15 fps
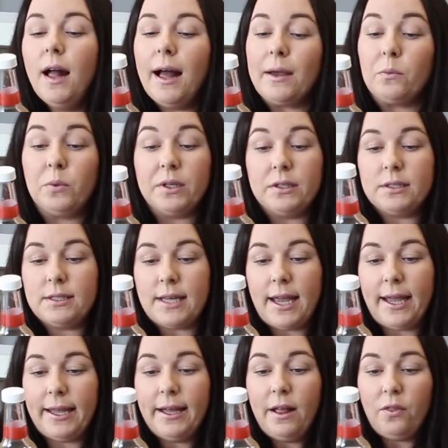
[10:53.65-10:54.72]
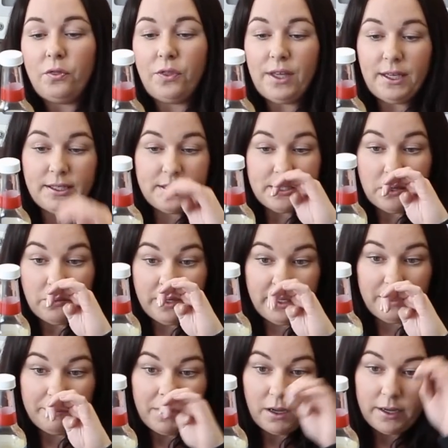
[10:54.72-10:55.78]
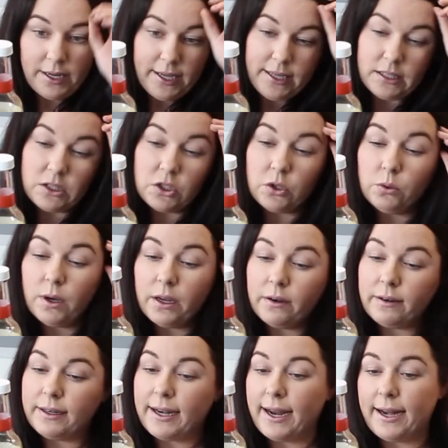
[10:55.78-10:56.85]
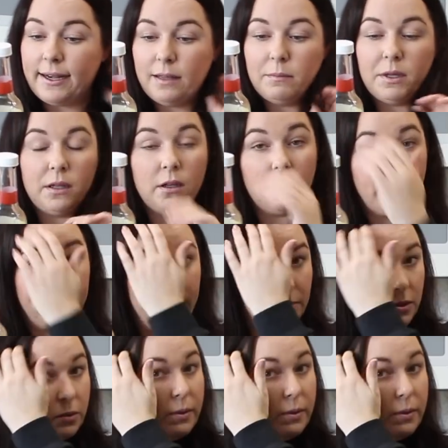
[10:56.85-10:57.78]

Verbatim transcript: I will say the sodium on it is two hundred eighty milligrams,